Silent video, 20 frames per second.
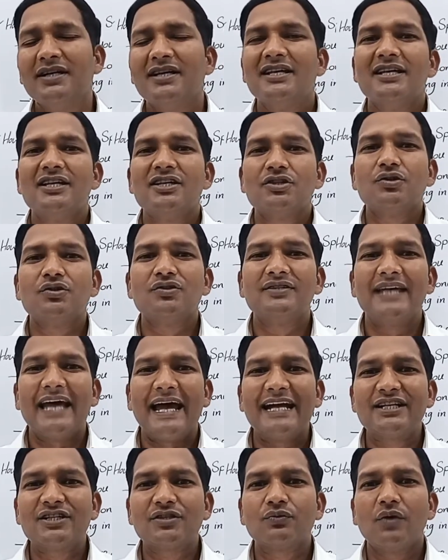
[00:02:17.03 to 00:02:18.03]
so
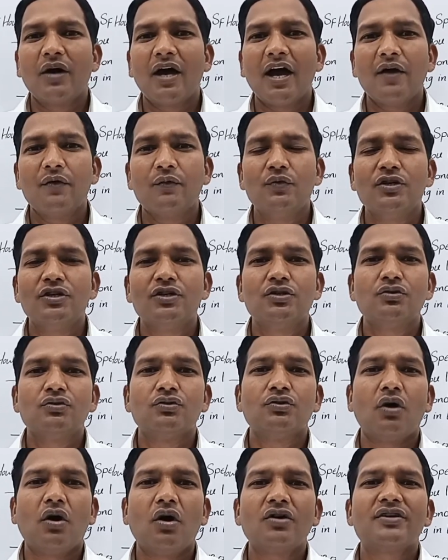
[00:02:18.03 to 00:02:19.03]
that's why we do
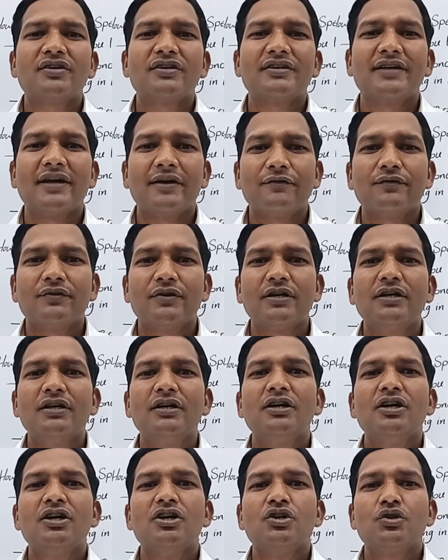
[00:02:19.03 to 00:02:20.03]
not refer
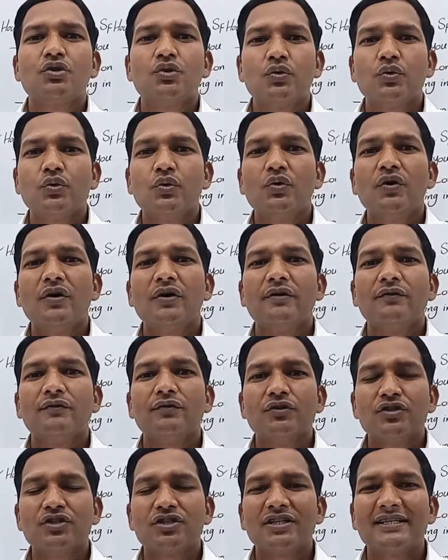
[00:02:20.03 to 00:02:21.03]
to
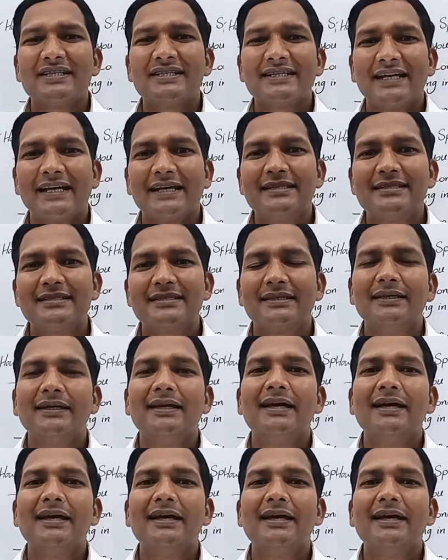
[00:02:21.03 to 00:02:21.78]
future tense